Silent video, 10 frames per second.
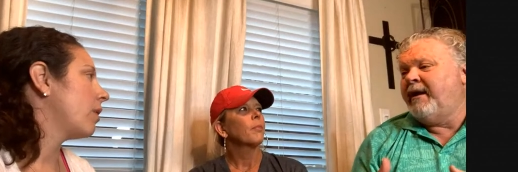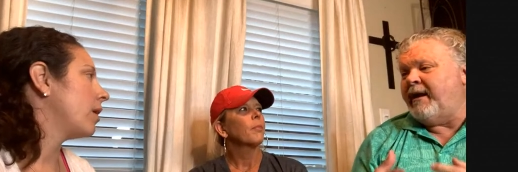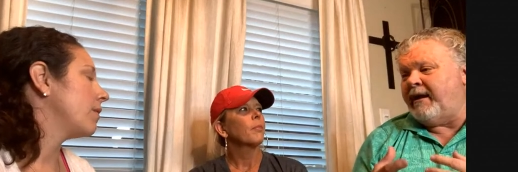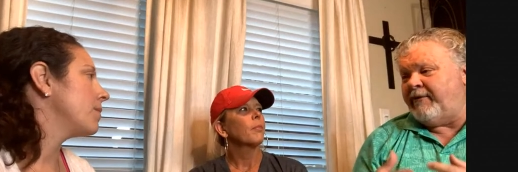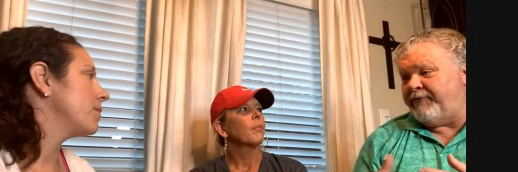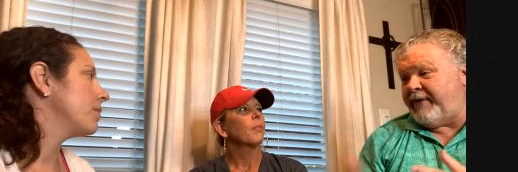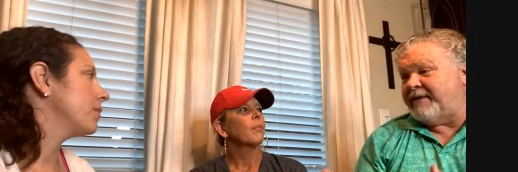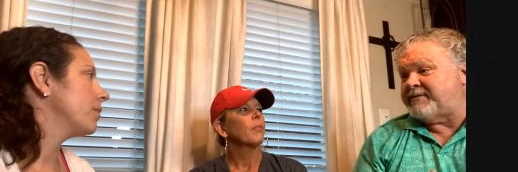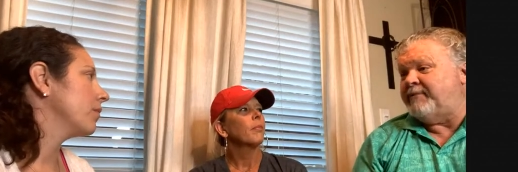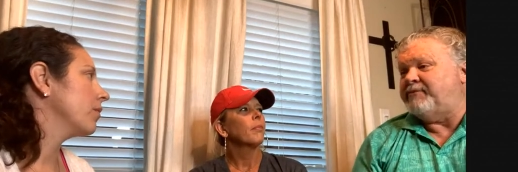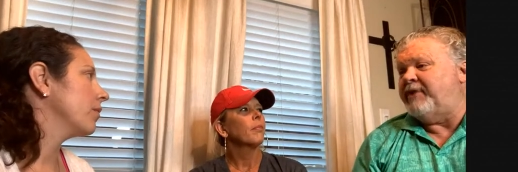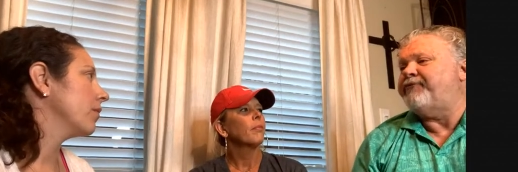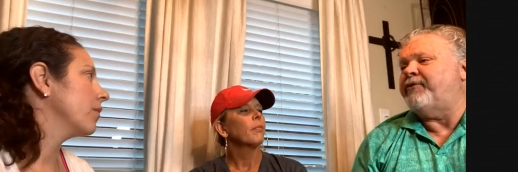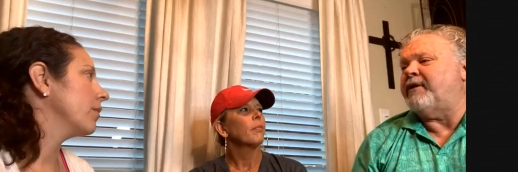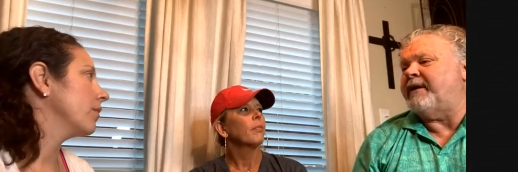Speaker 1: And it affects them
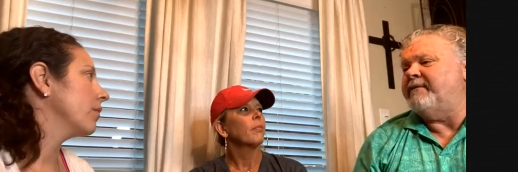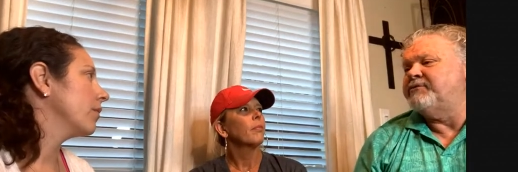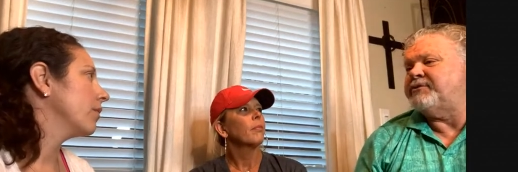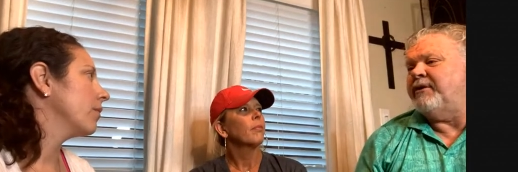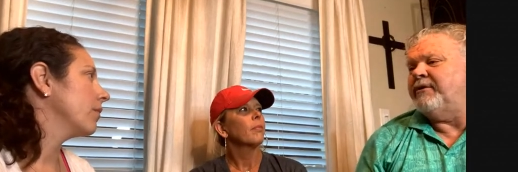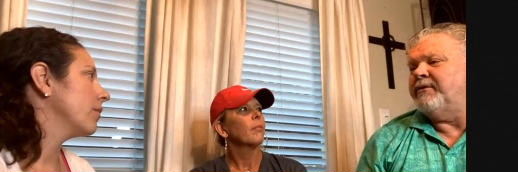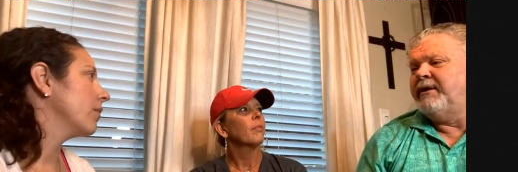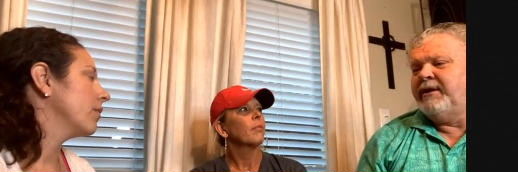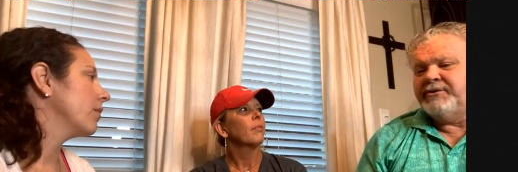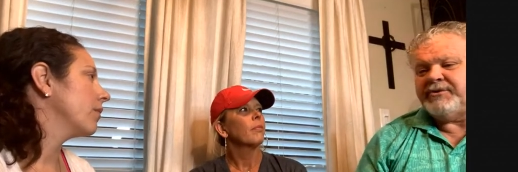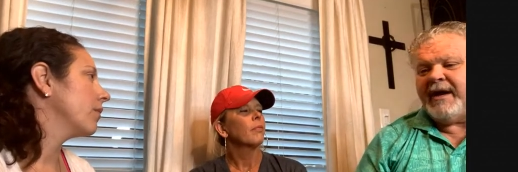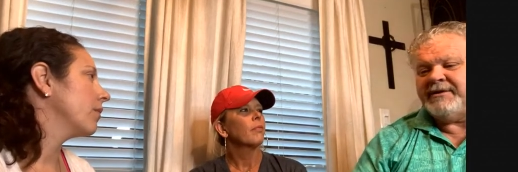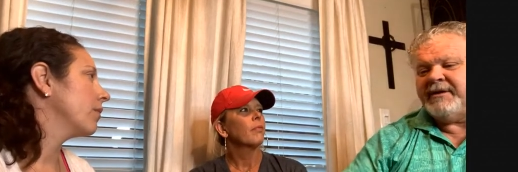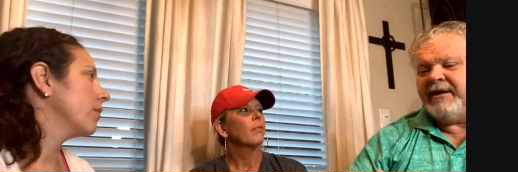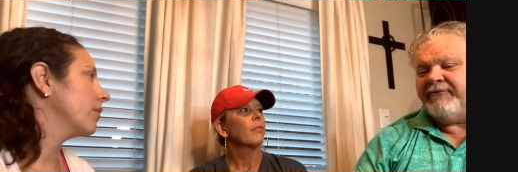differently. So
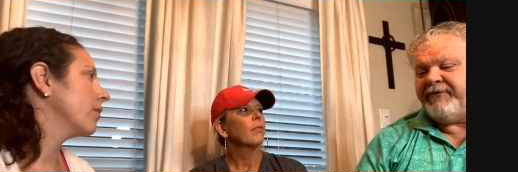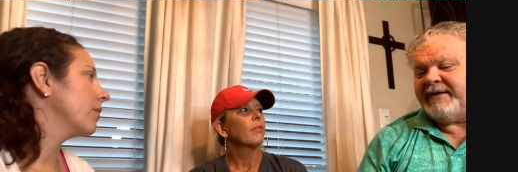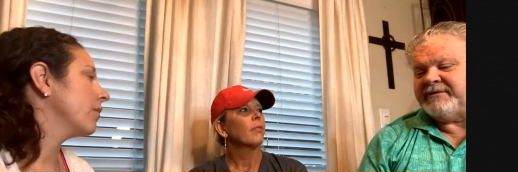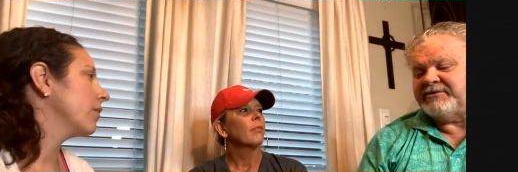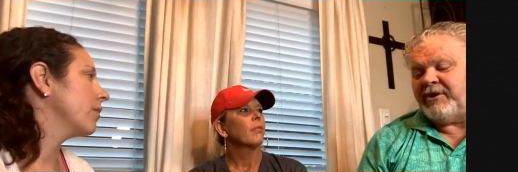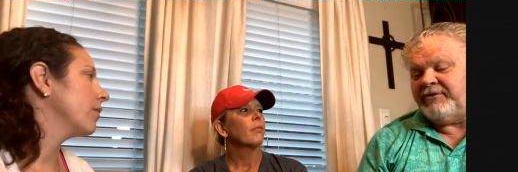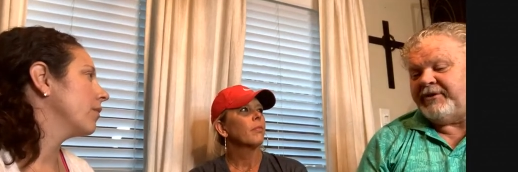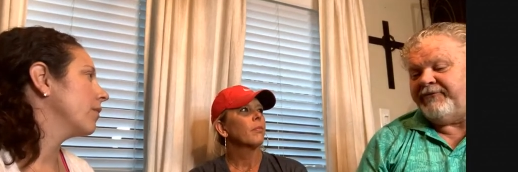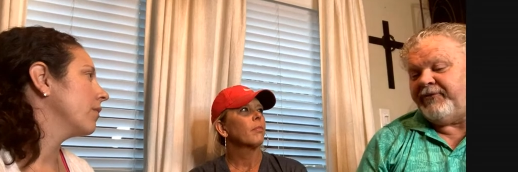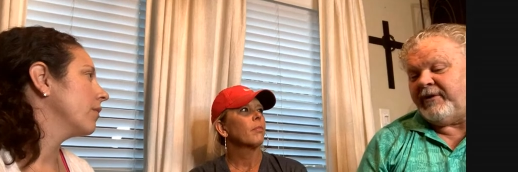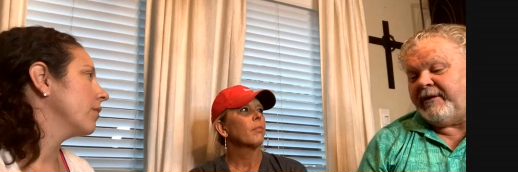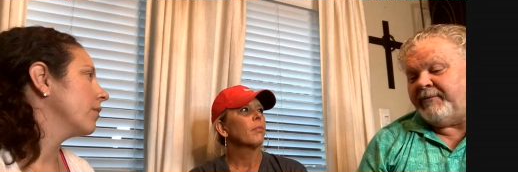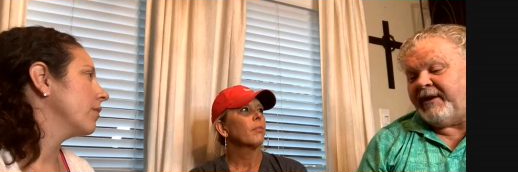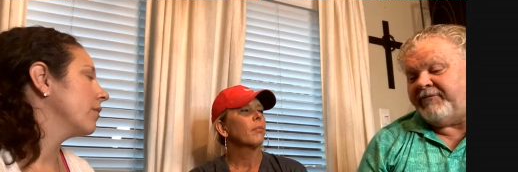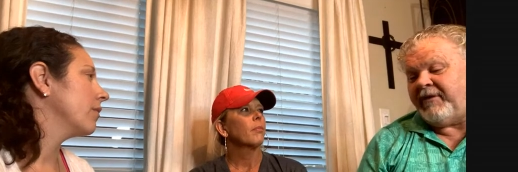tragedy affects us all differently,
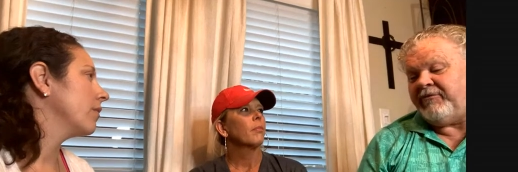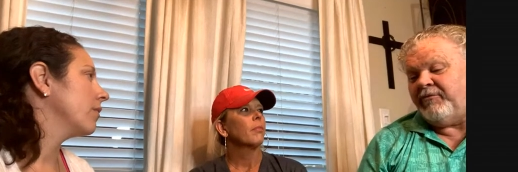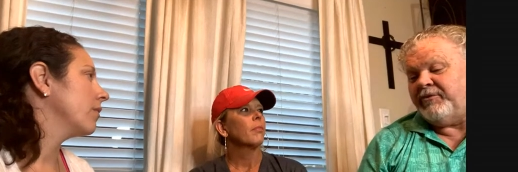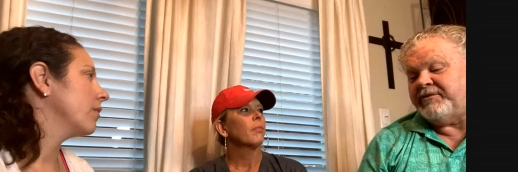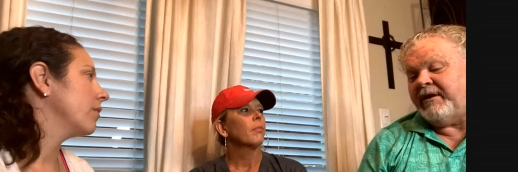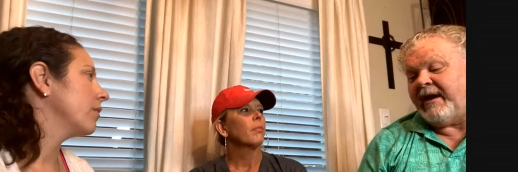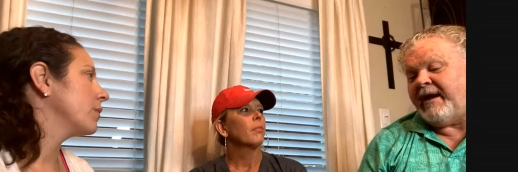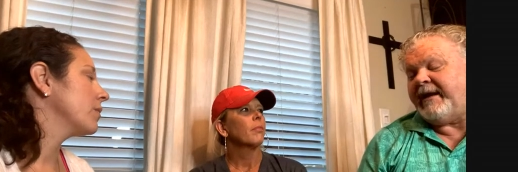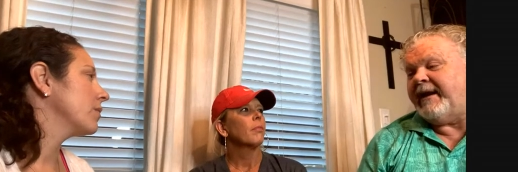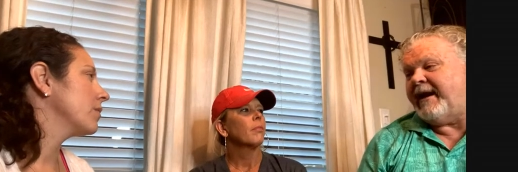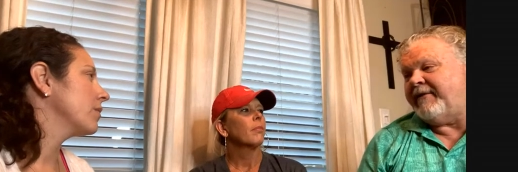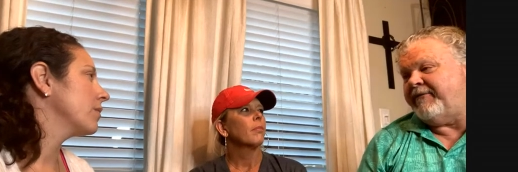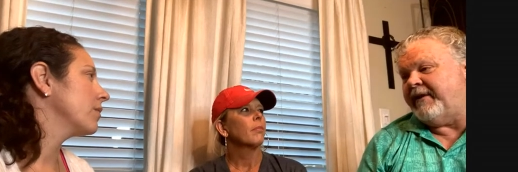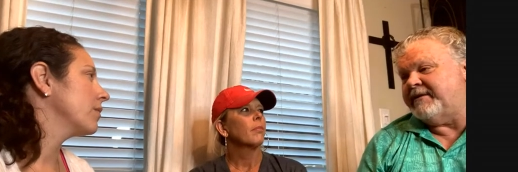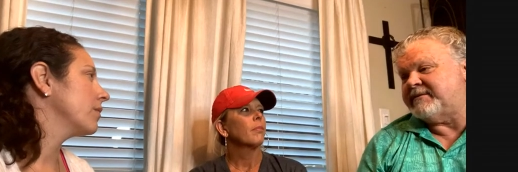but I think the one thing I get out of
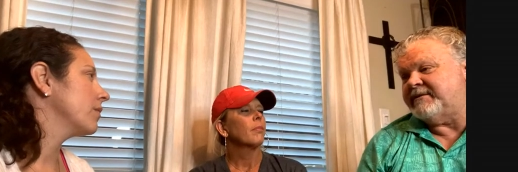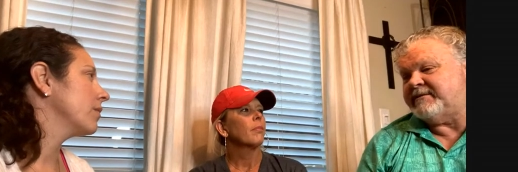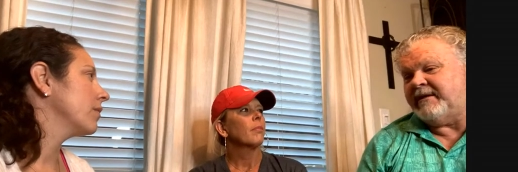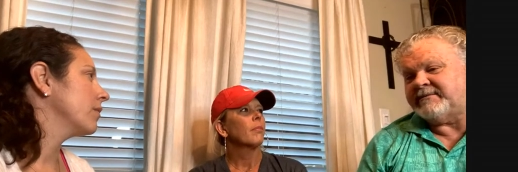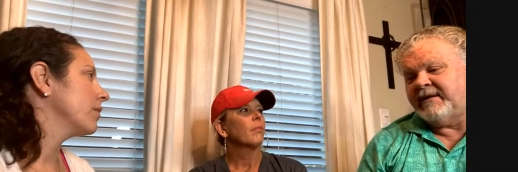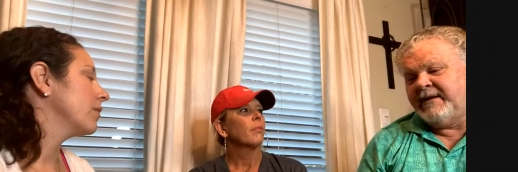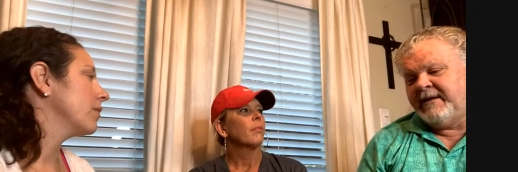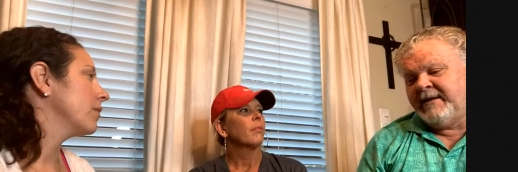this is this